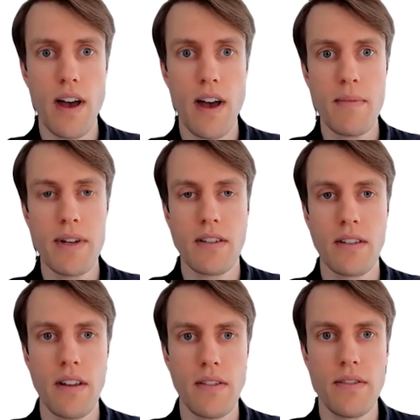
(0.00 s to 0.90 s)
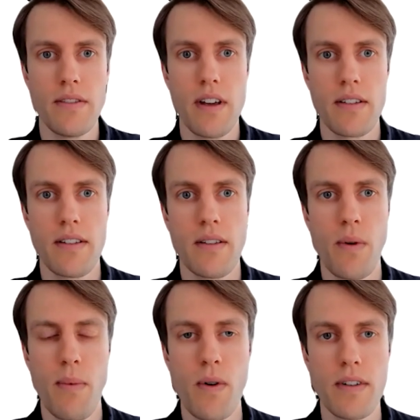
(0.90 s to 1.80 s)
Amazon that
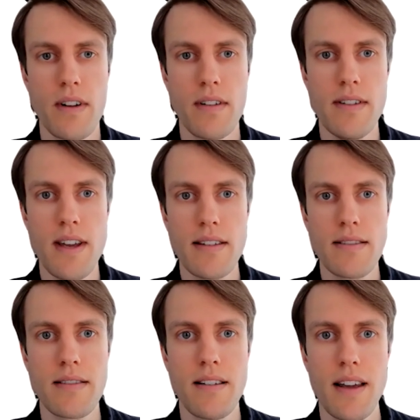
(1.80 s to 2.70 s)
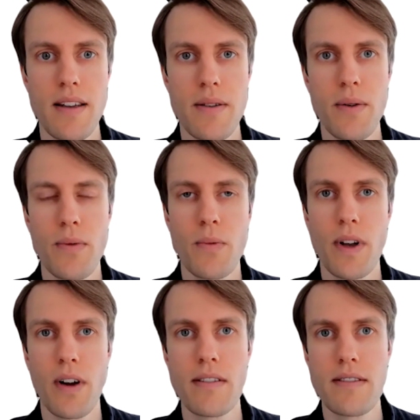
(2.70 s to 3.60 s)
reported yesterday, we
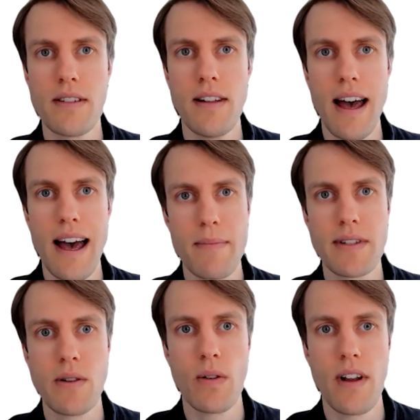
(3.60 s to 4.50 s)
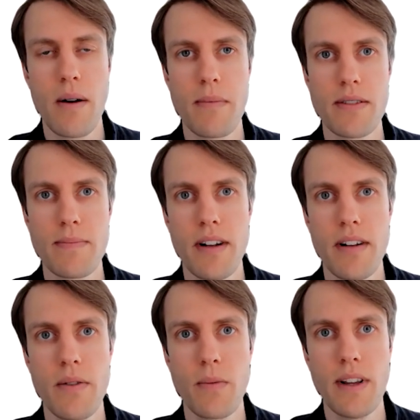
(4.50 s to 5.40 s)
can't see the absolute numbers,
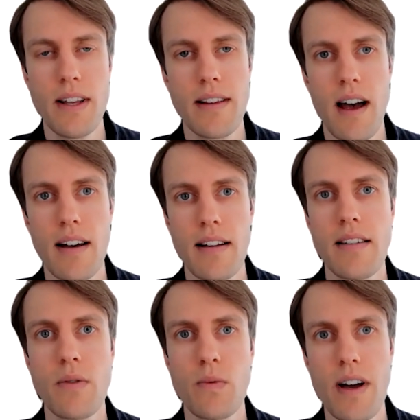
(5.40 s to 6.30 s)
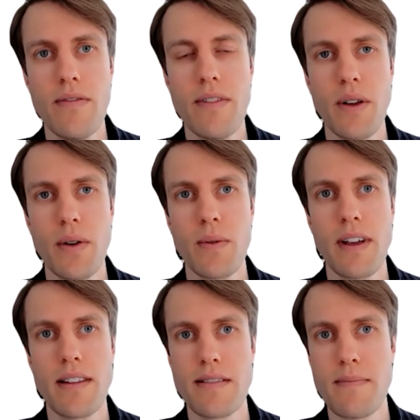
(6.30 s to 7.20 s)
but within other revenue, it's